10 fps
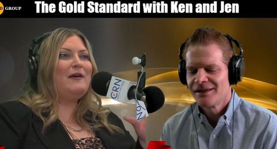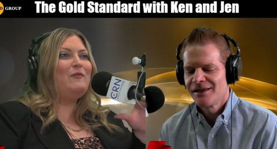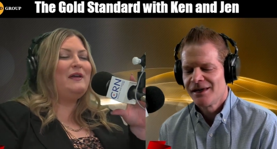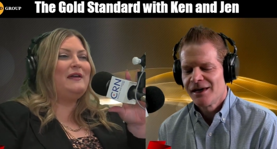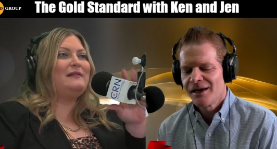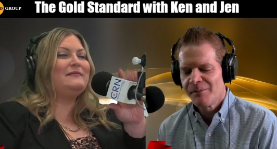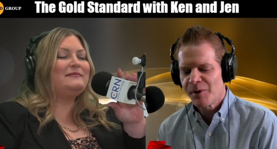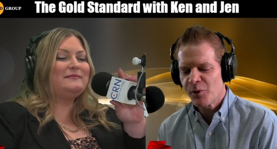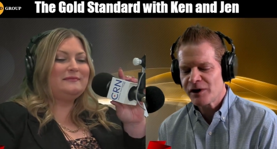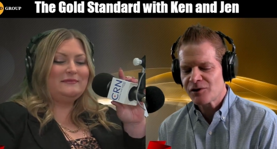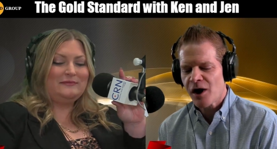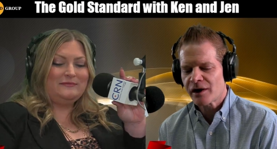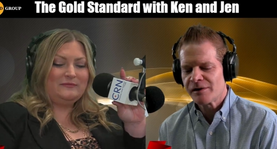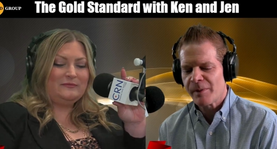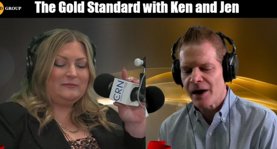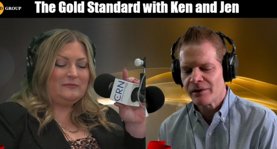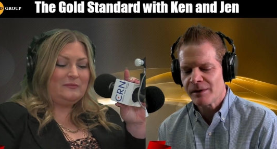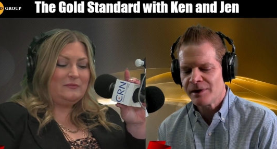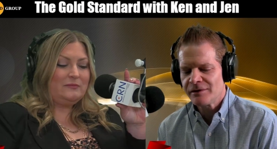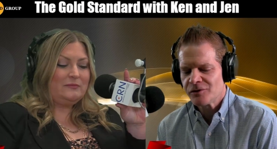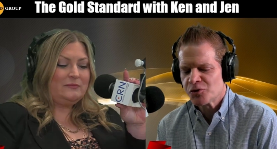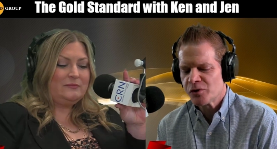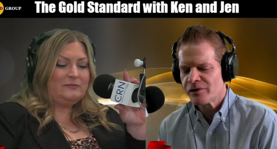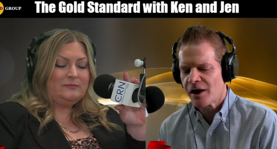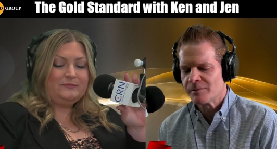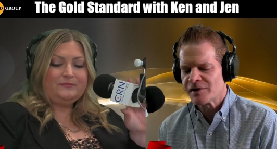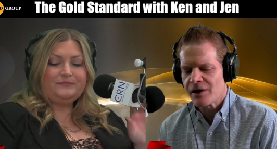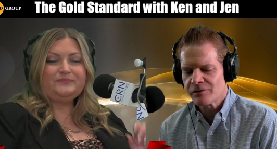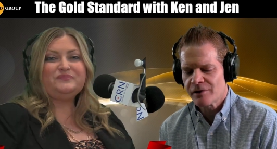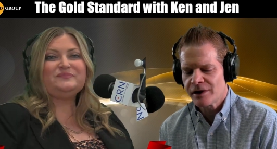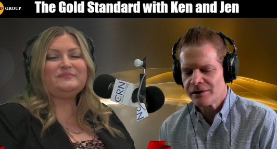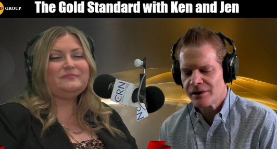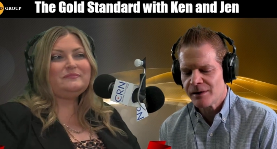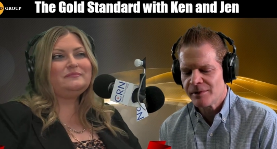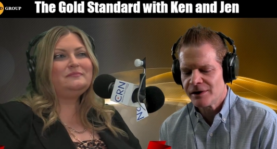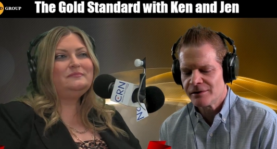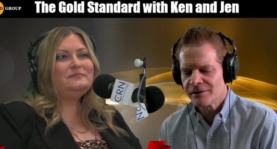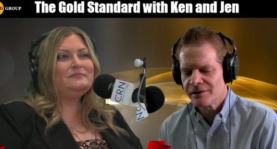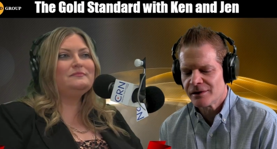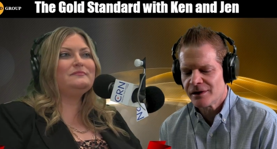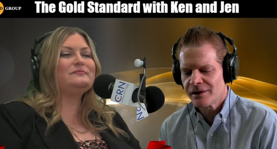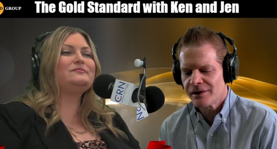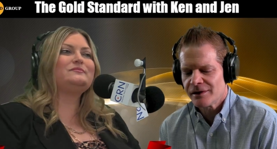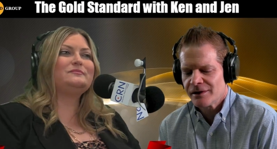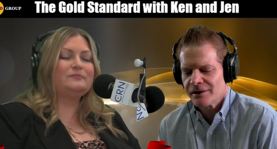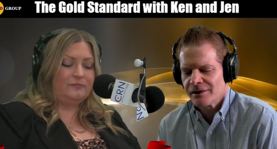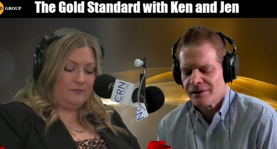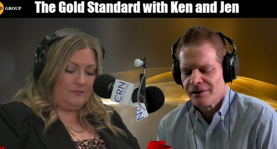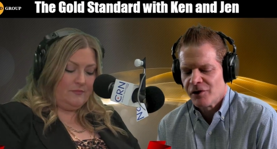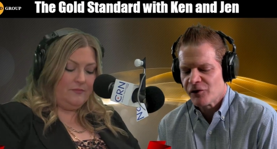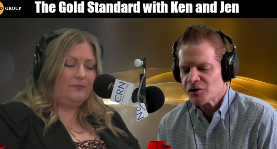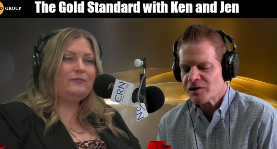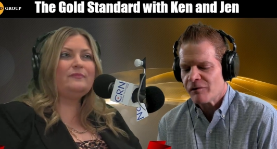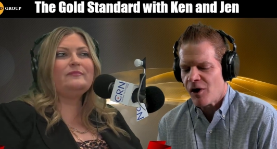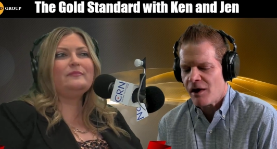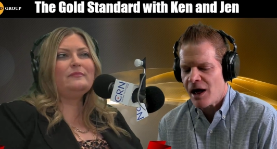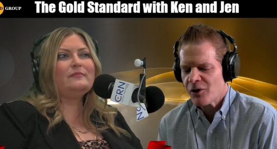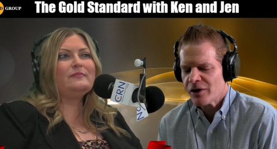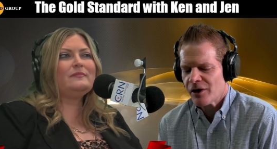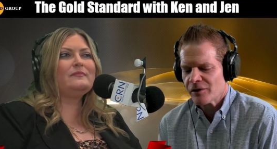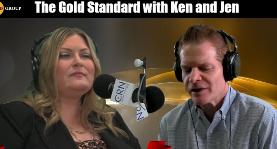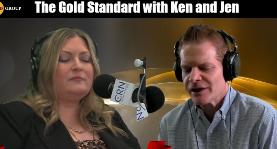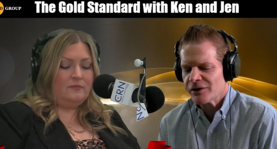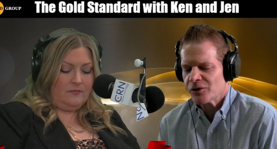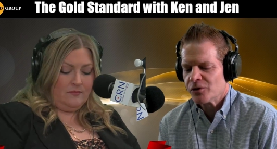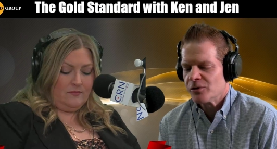Speaker 1: wait. But we talked about, I mean, the truth comes out, right? I mean... Uh, First of all, how could our leader who,